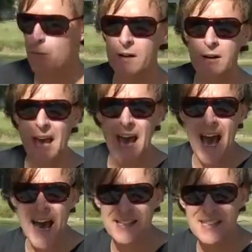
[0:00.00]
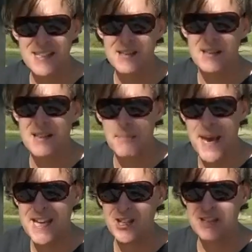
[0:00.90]
We're going to ask the
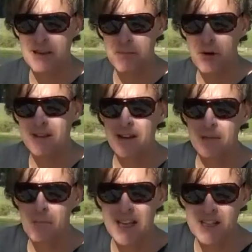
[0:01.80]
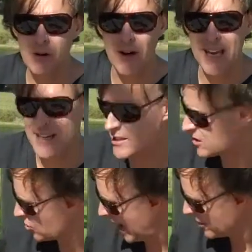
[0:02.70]
patient to put their muscle in a
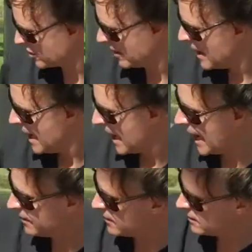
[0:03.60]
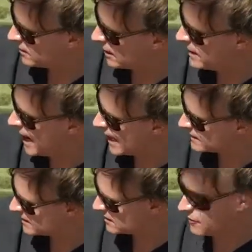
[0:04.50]
stretch. And the
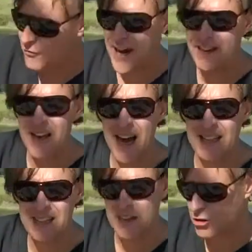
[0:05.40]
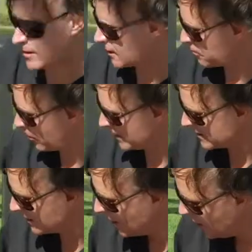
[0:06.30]
knots, to find the knots and the trigger points,